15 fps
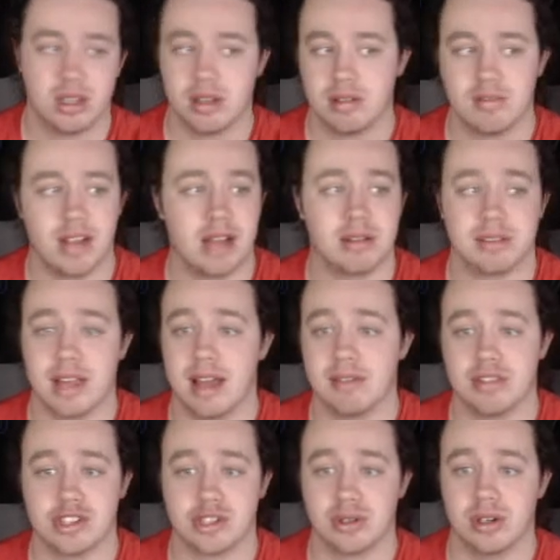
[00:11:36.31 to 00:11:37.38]
Fine with that for
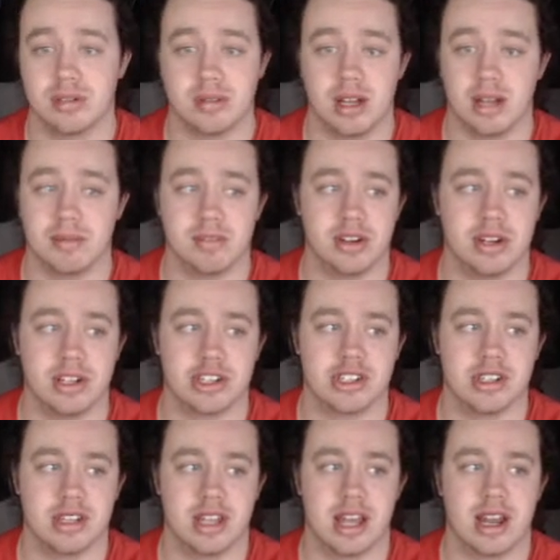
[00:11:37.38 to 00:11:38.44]
sure. I'm very interested in that.